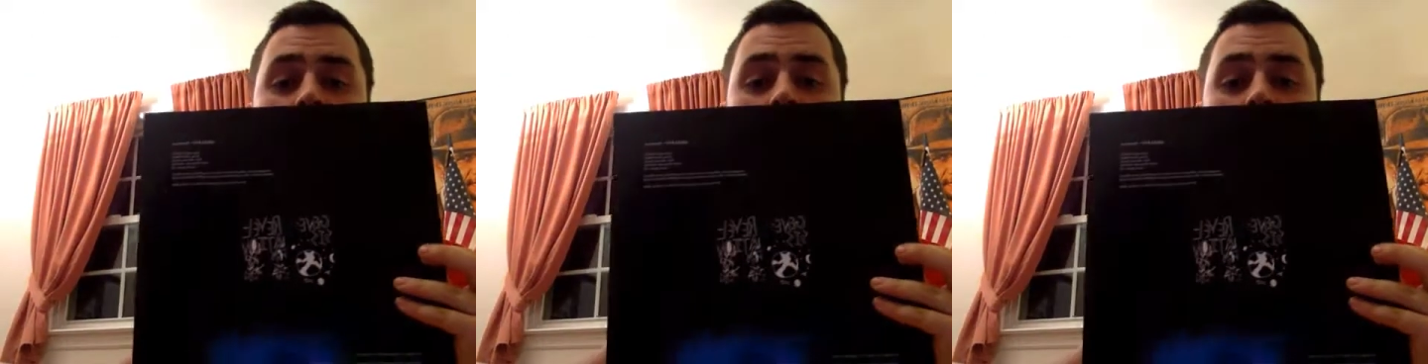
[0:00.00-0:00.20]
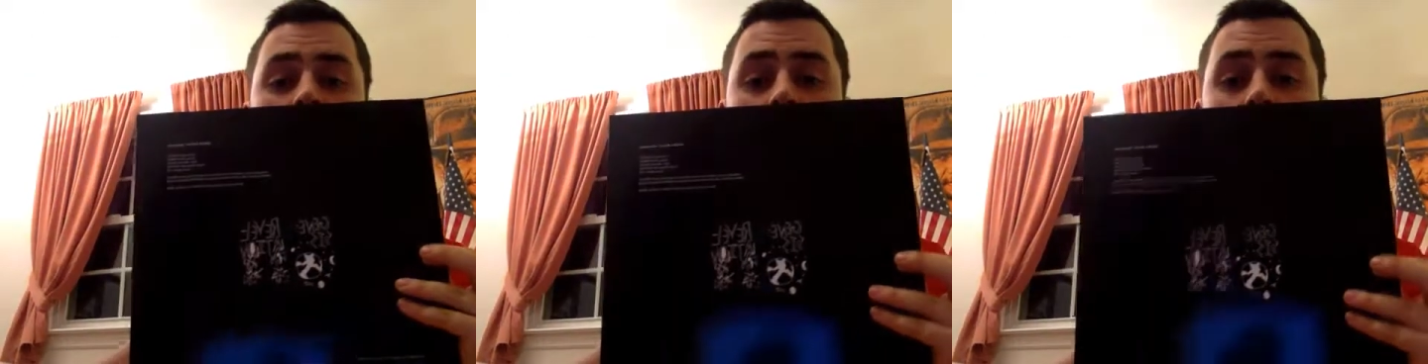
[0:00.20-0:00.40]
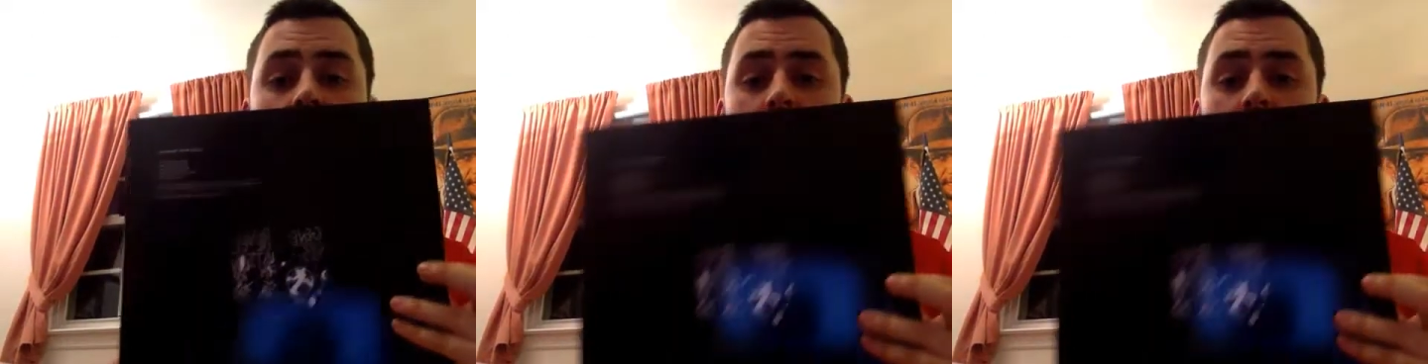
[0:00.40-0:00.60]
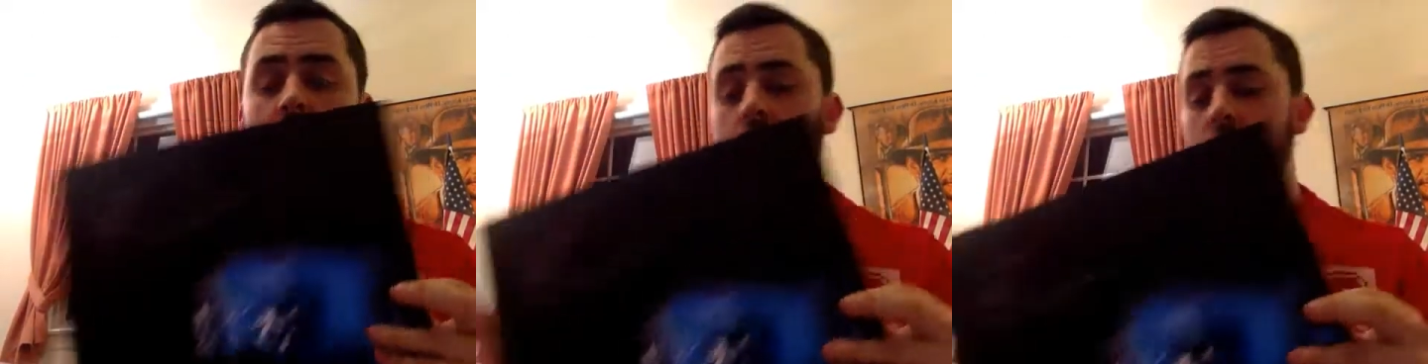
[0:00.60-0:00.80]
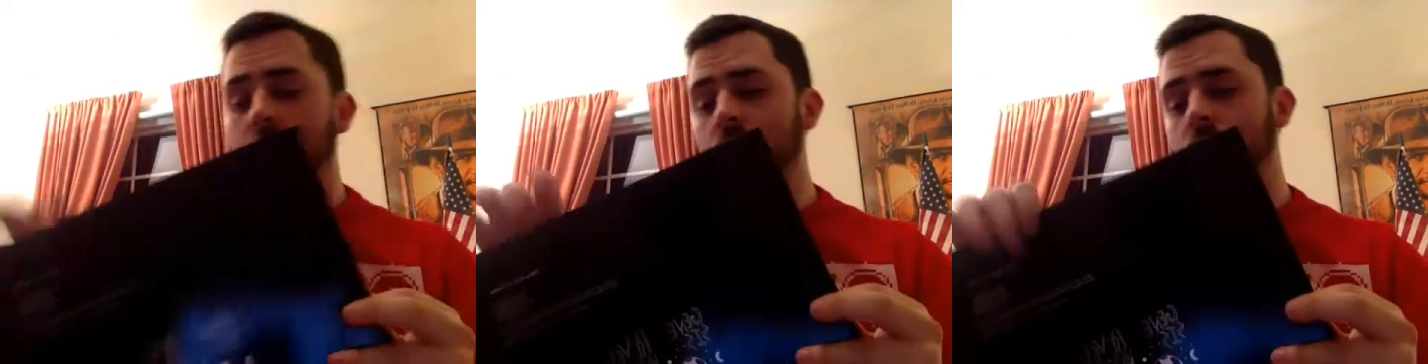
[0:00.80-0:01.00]
little inner
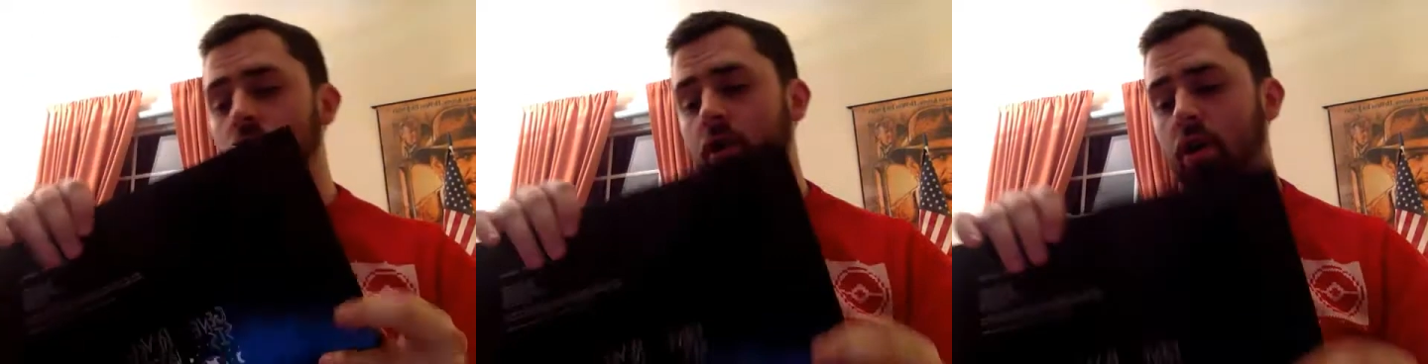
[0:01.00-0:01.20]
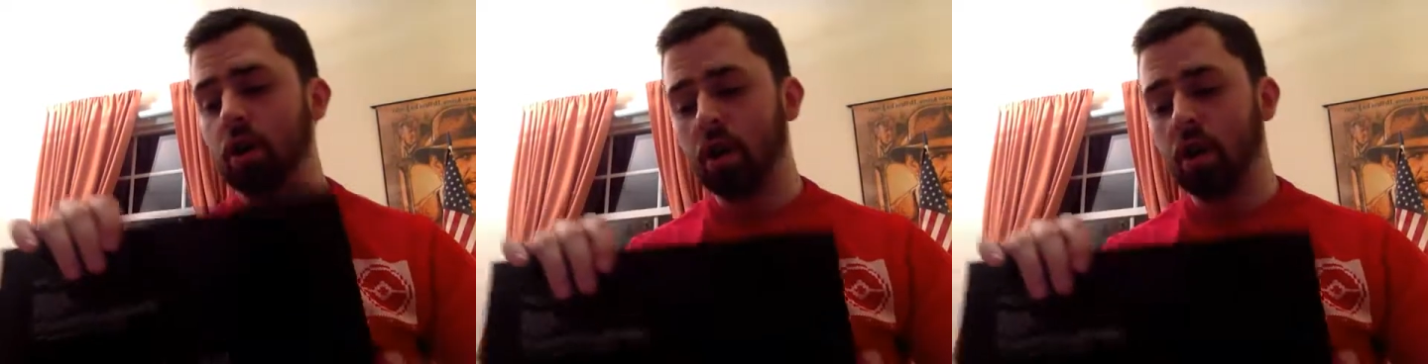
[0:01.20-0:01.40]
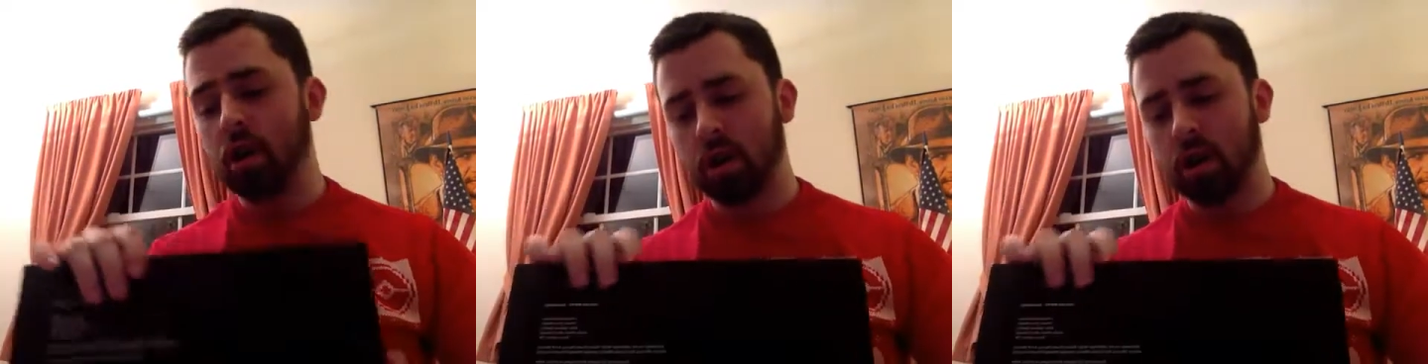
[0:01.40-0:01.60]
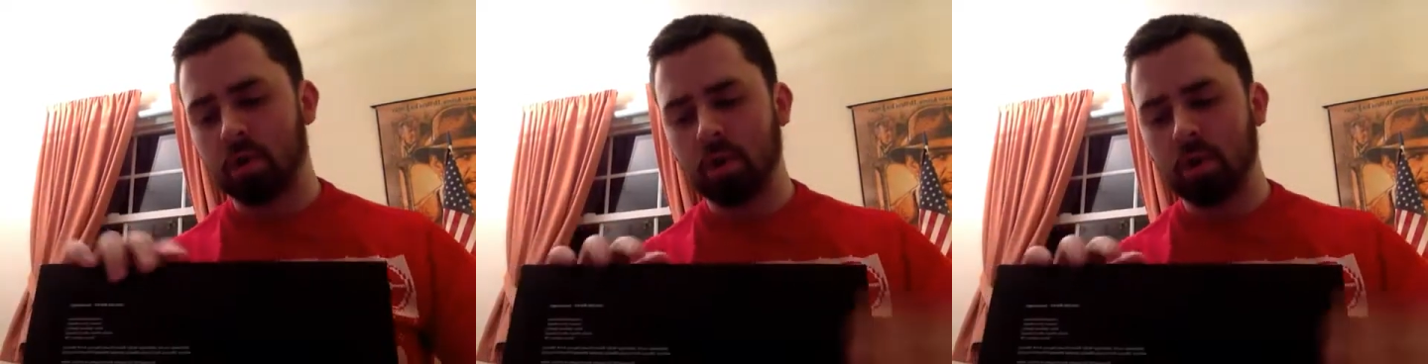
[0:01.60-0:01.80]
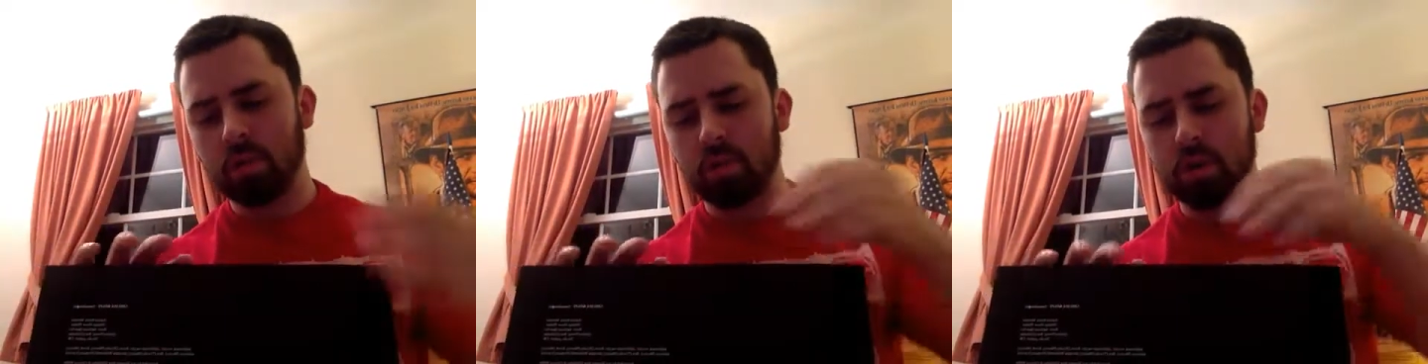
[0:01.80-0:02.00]
sleeve. And
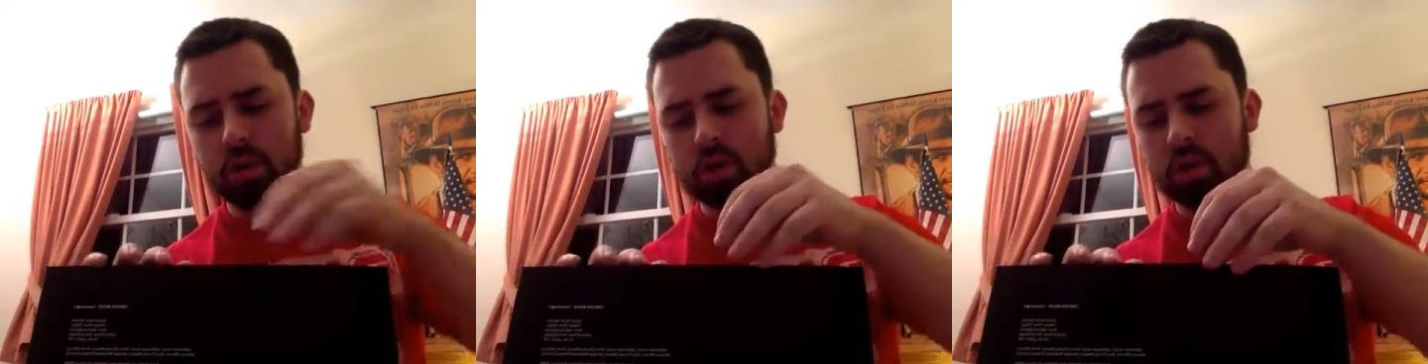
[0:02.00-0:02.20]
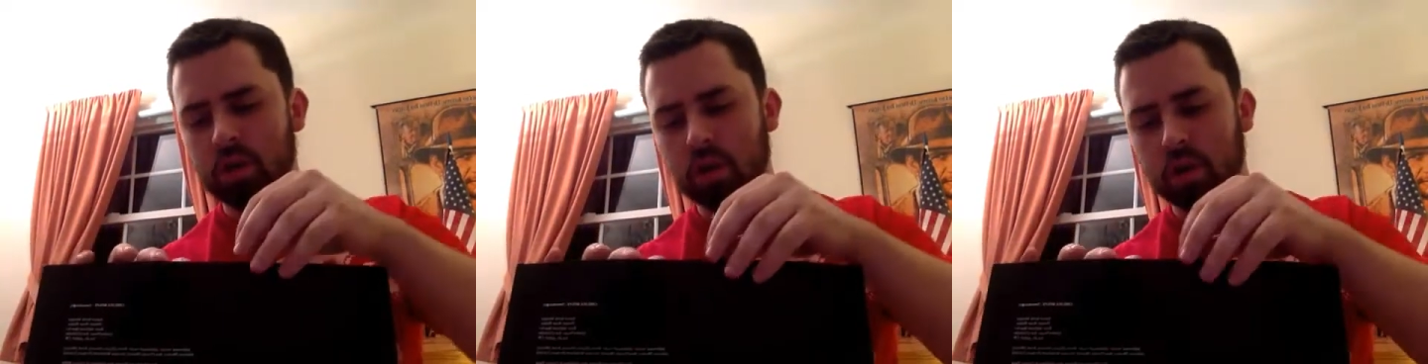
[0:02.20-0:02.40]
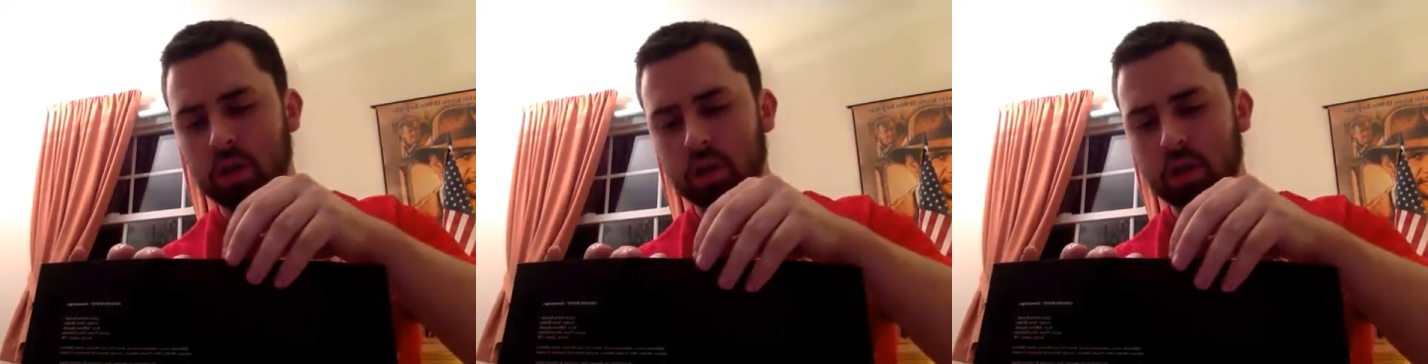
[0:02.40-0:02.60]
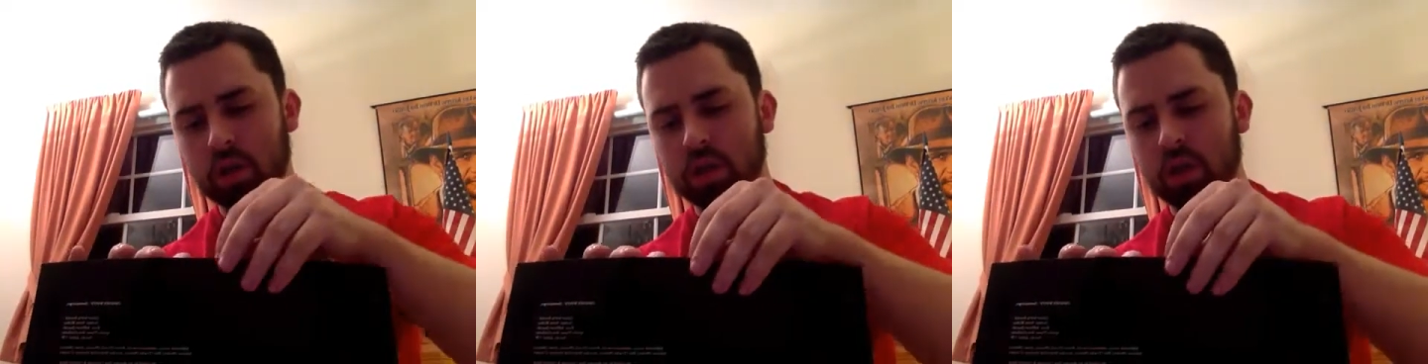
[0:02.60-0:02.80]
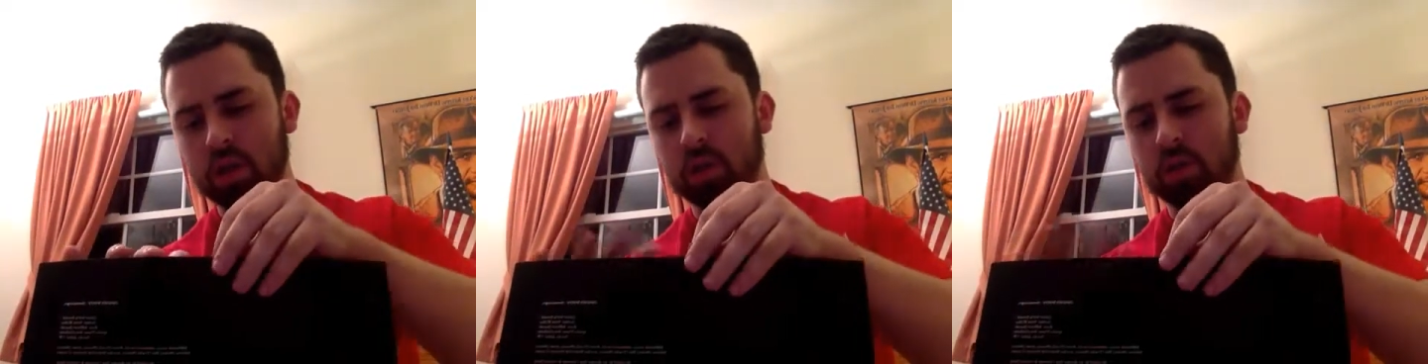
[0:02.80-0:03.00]
my pressing is
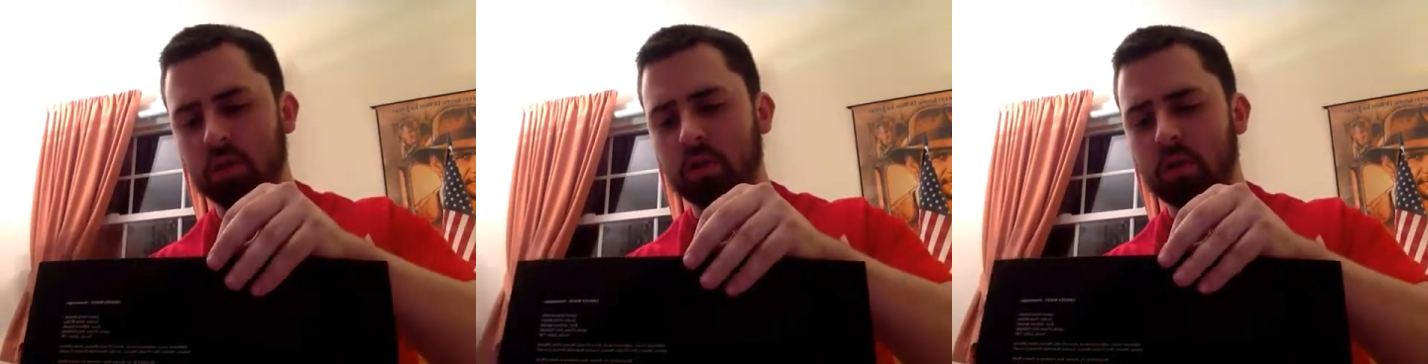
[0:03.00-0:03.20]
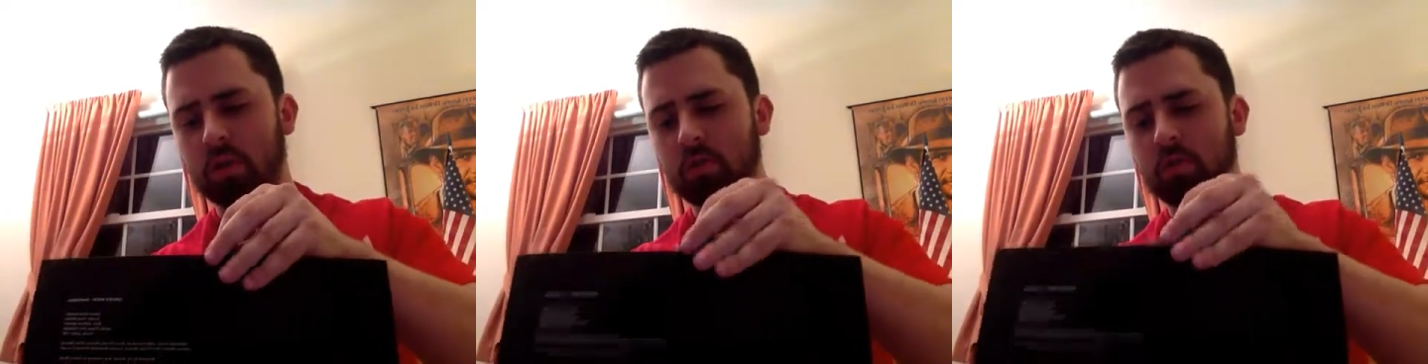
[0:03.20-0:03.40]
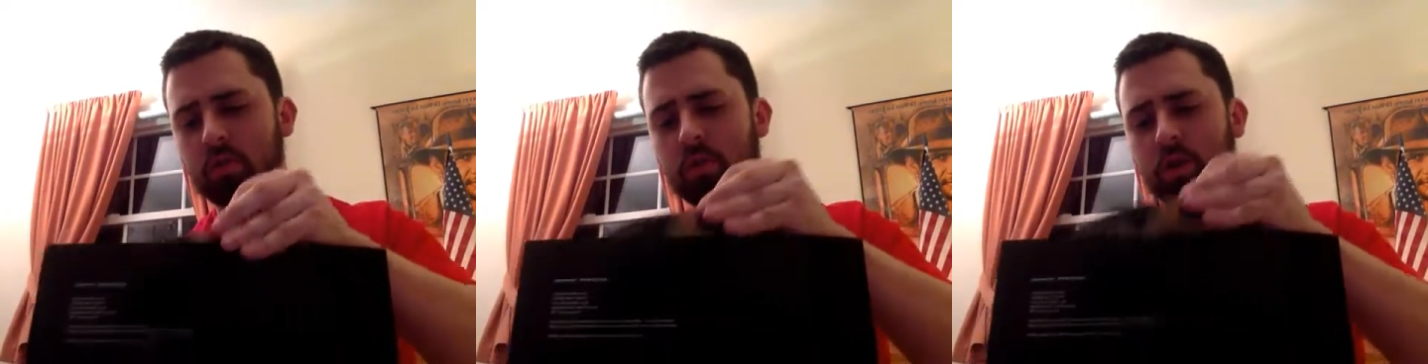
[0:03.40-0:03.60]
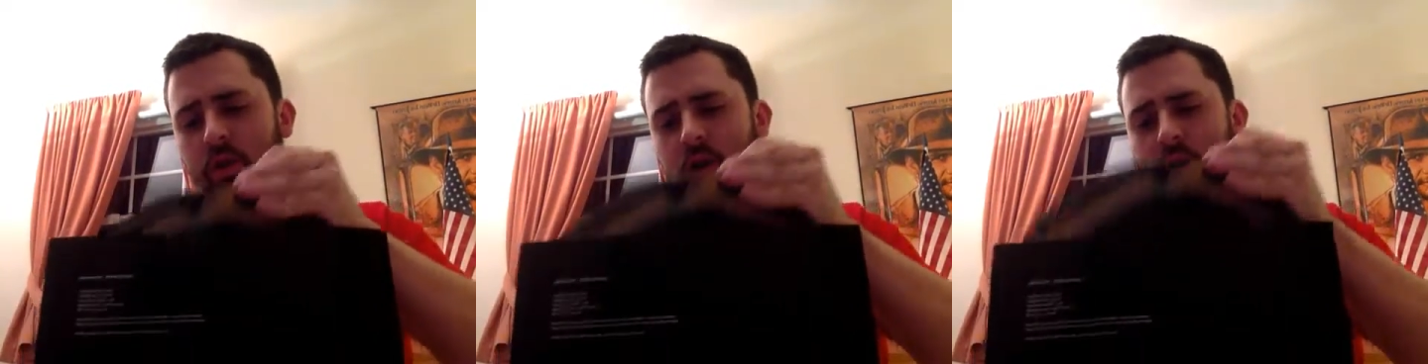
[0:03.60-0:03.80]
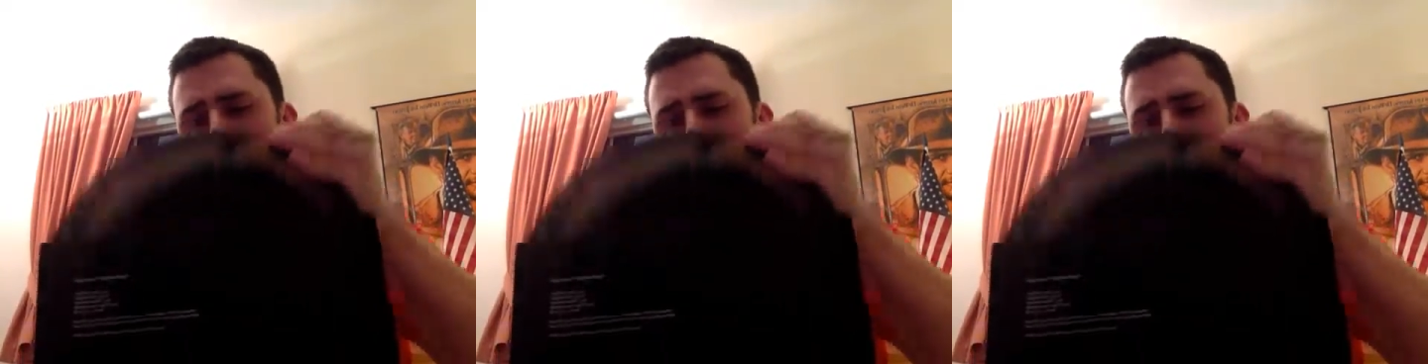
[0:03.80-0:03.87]
actually fucking